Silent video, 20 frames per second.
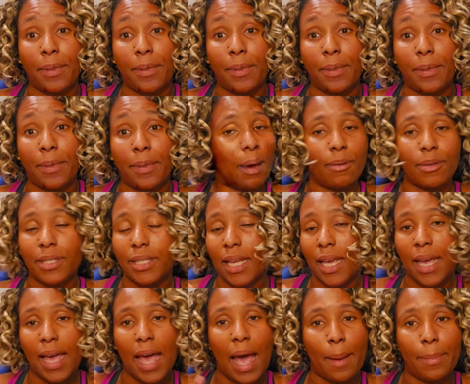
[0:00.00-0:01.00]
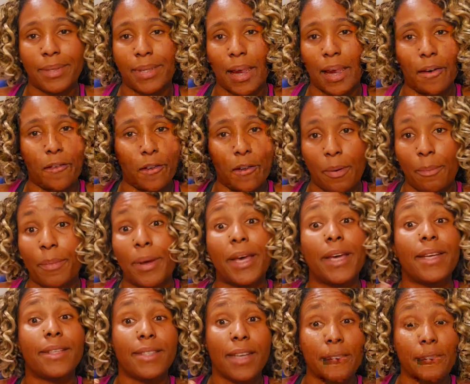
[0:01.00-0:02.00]
And I don't say it happens to everyone, but
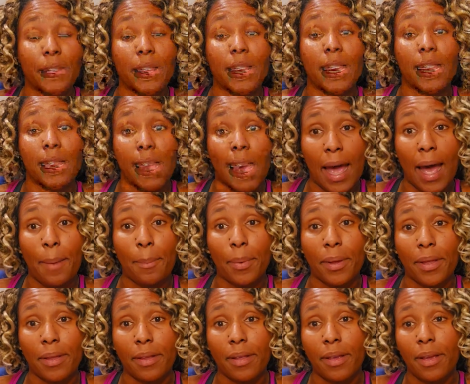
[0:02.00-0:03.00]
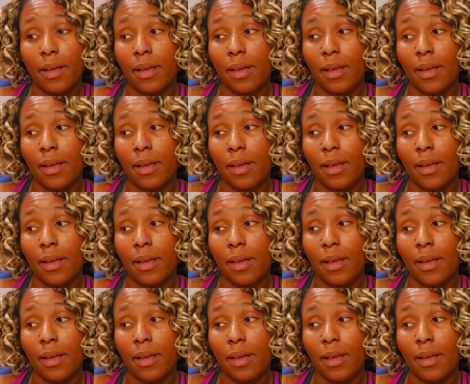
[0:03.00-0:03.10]
it definitely can happen.